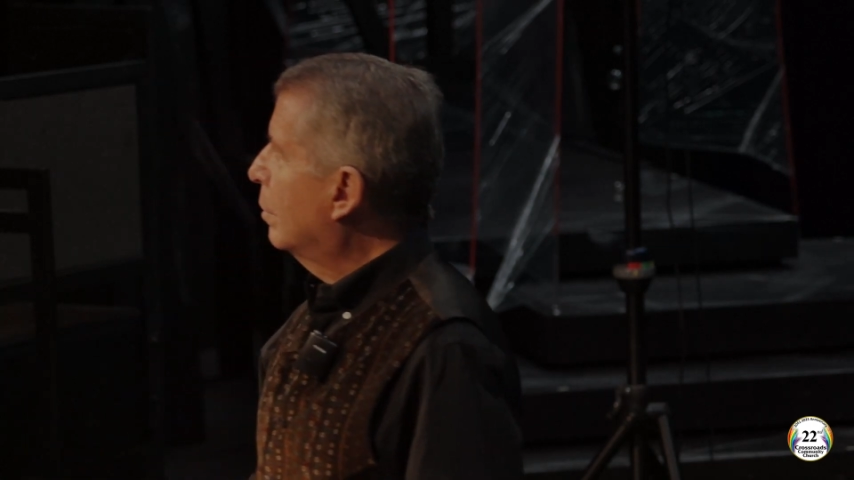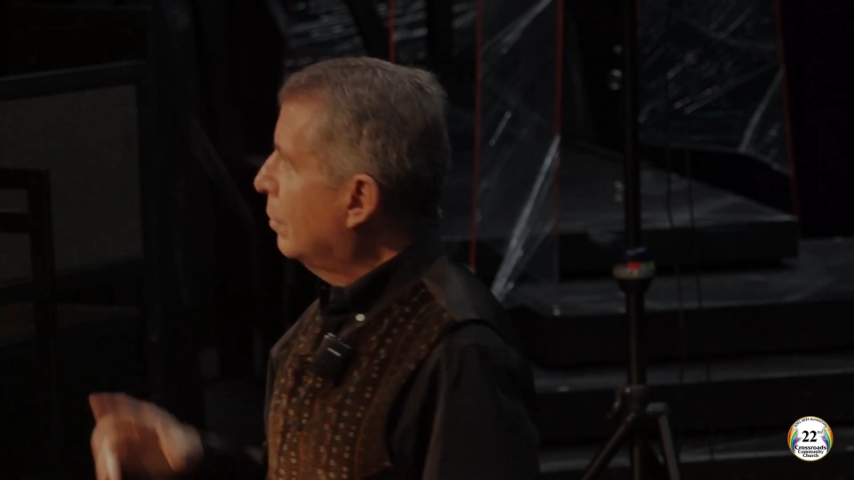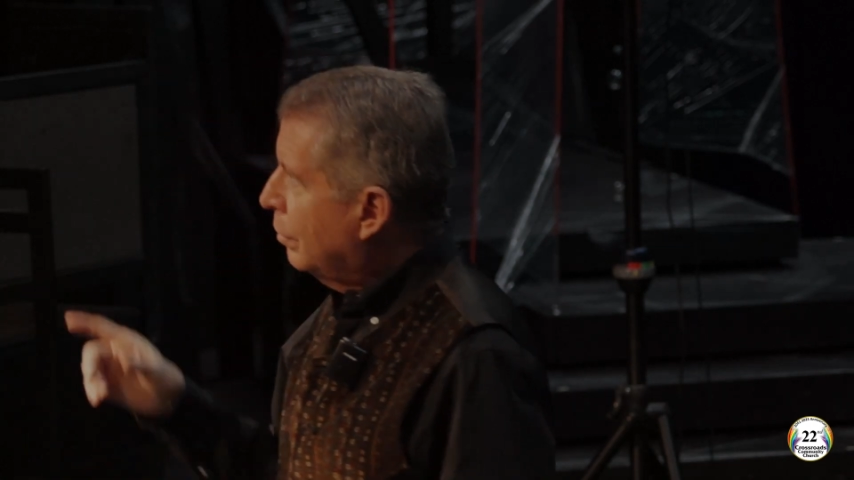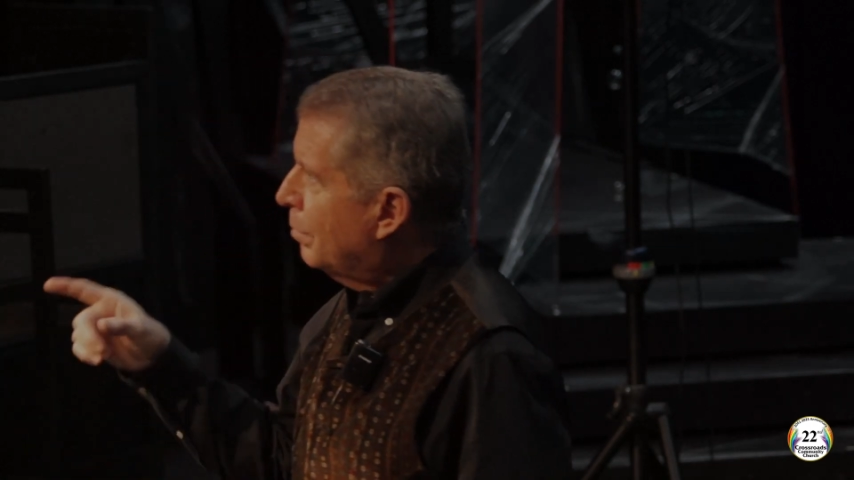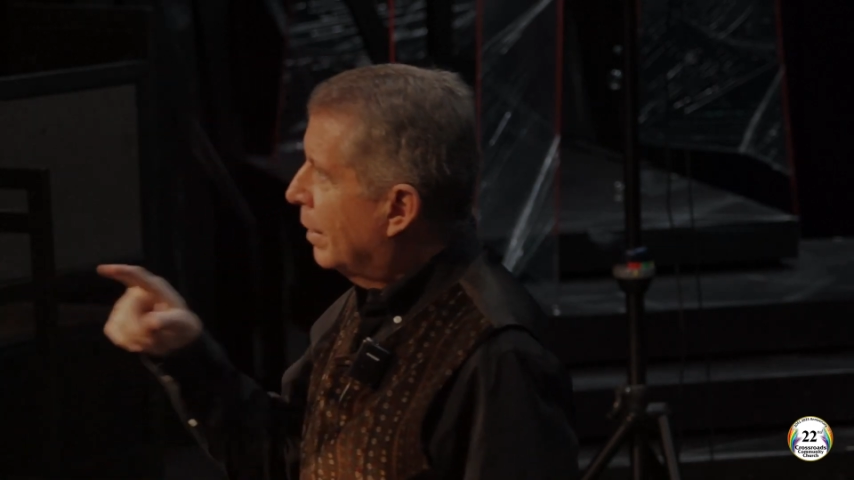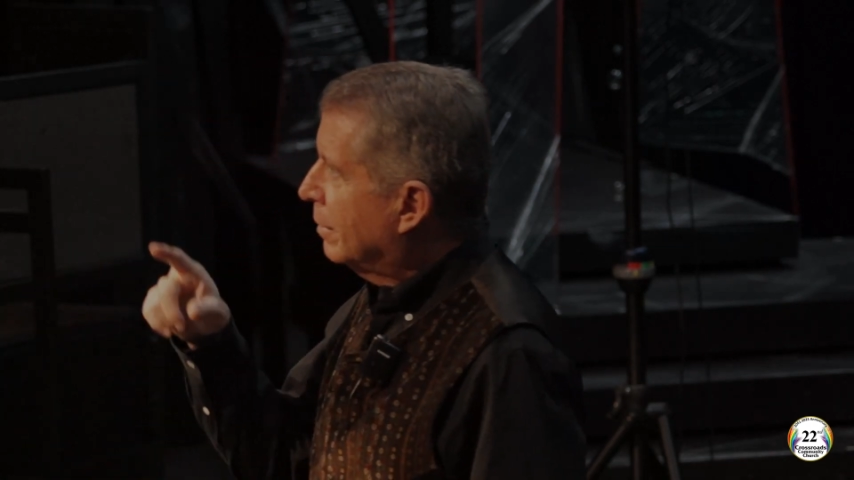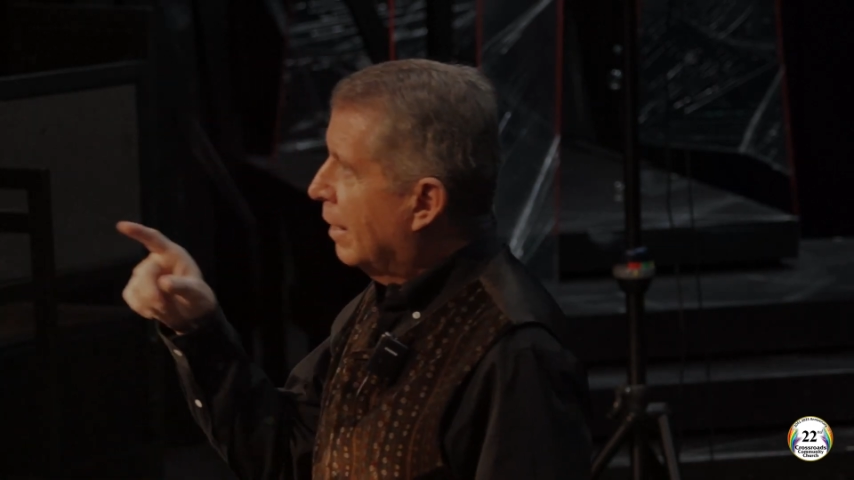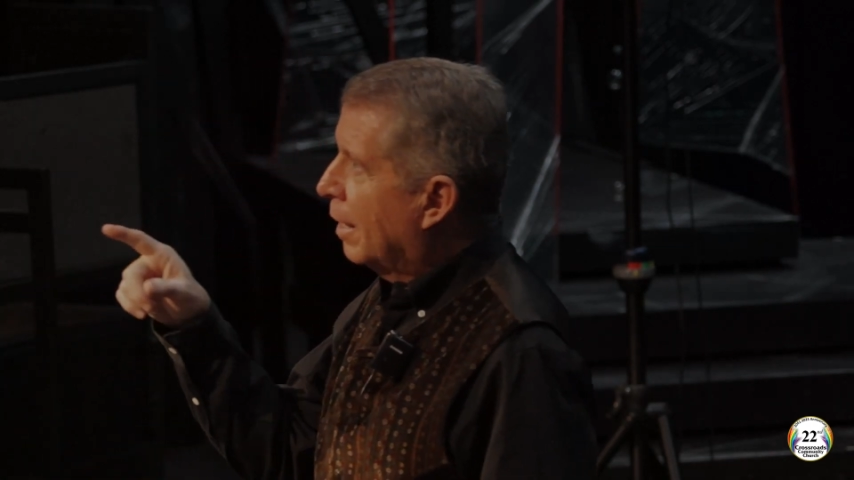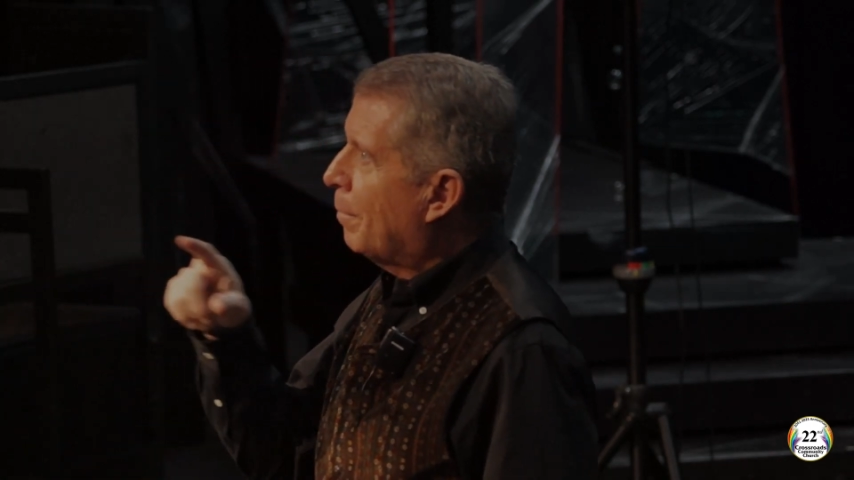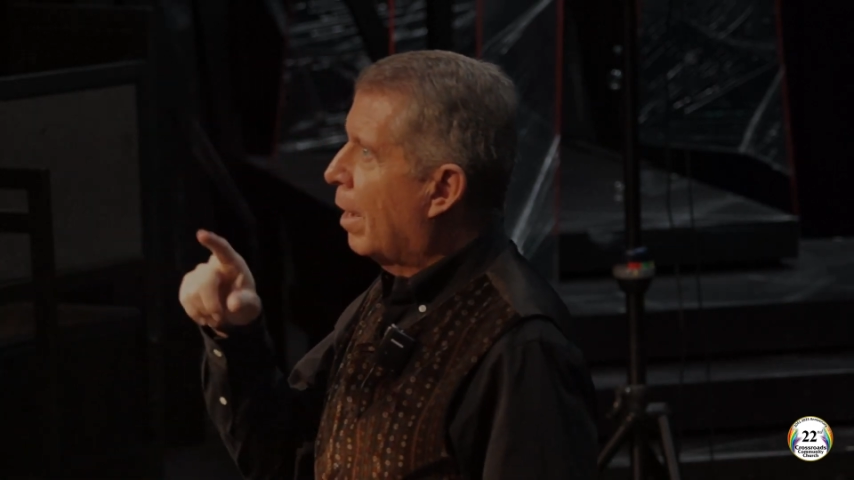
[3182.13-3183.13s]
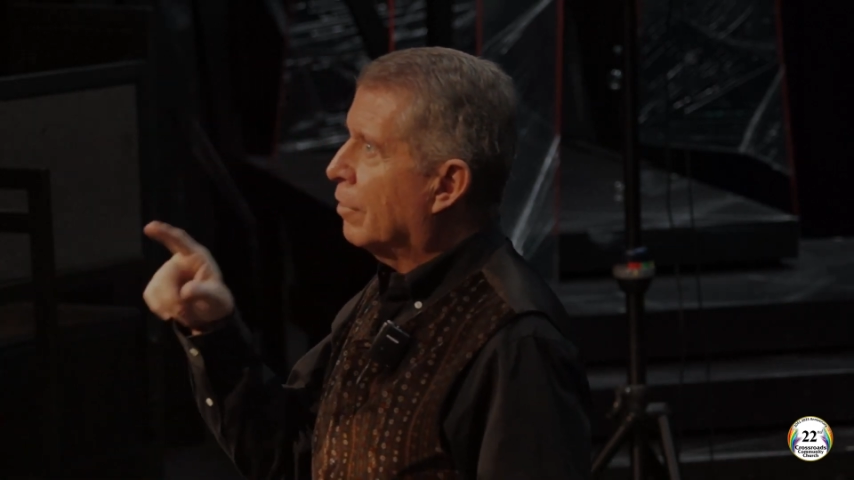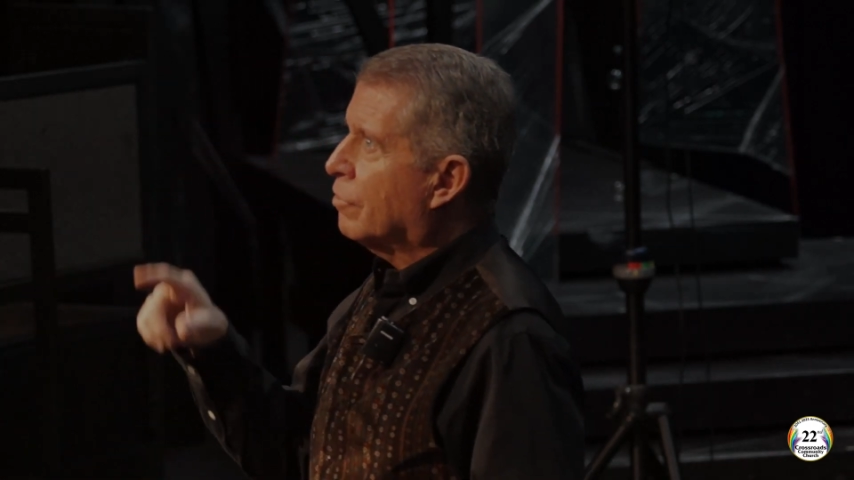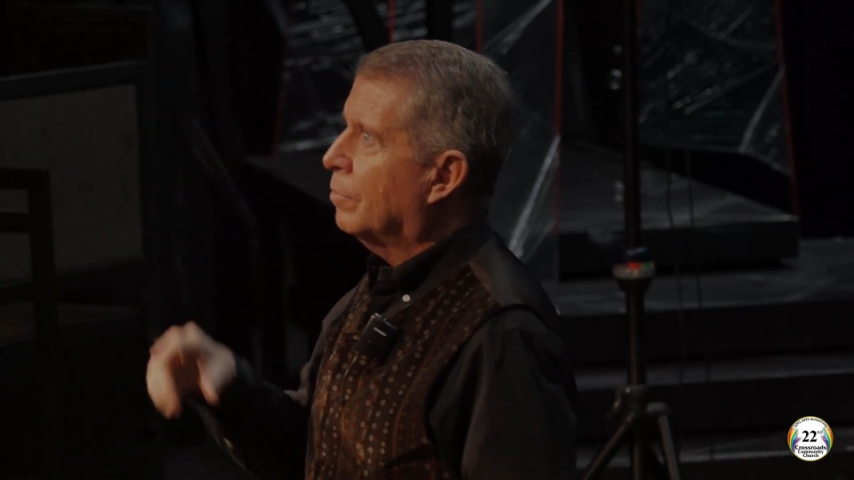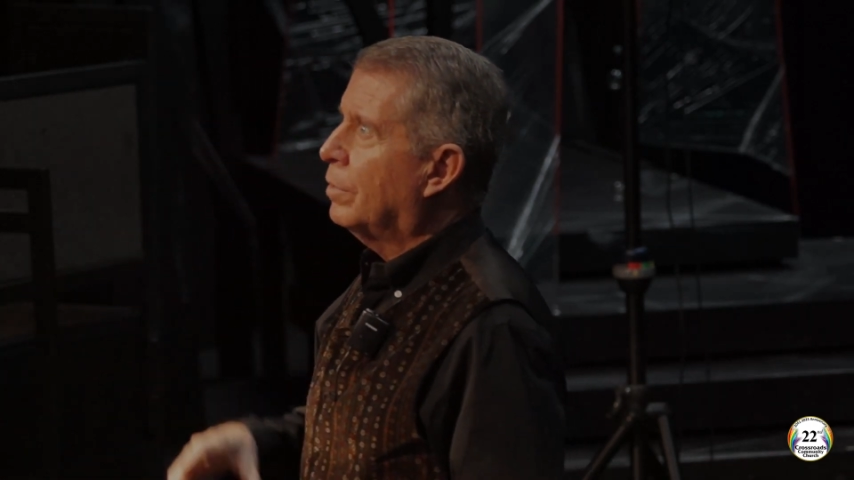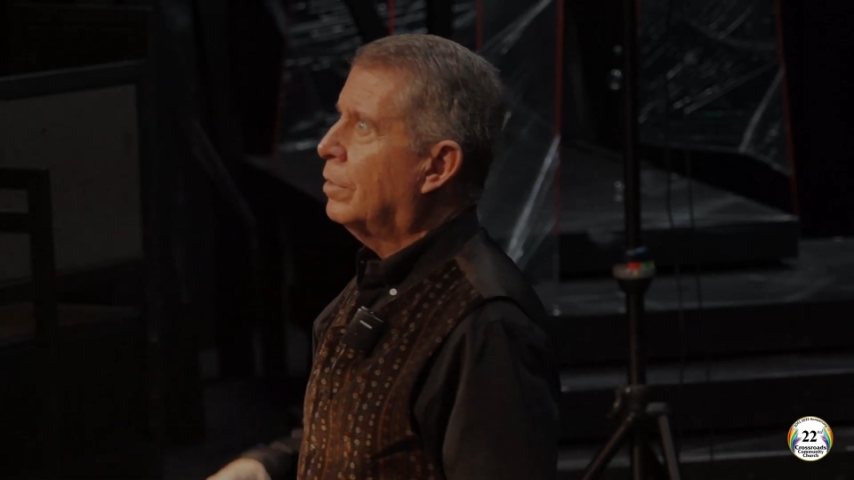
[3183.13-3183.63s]
You made that
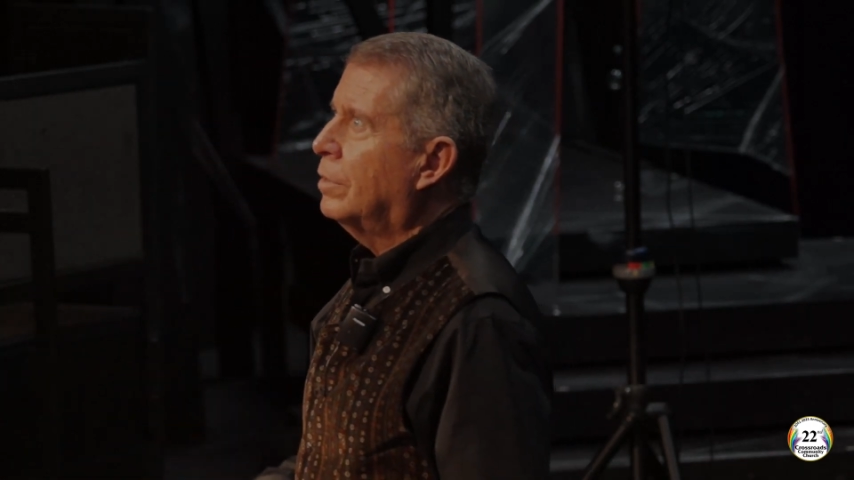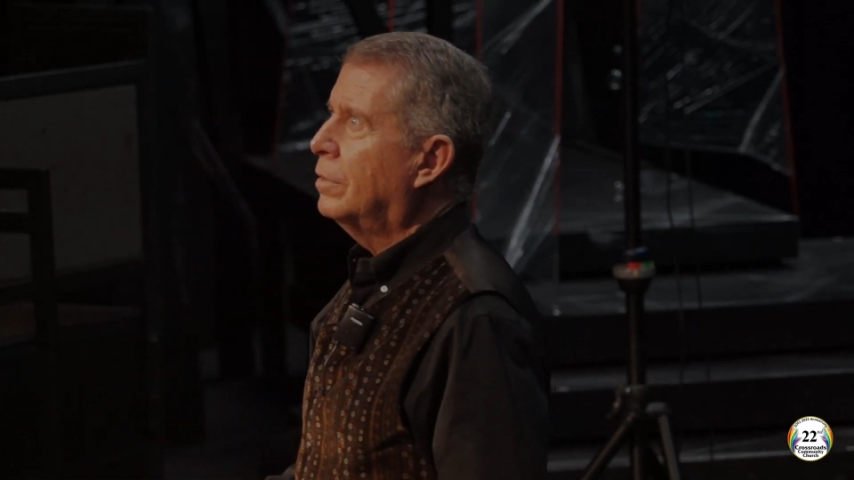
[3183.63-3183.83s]
possible.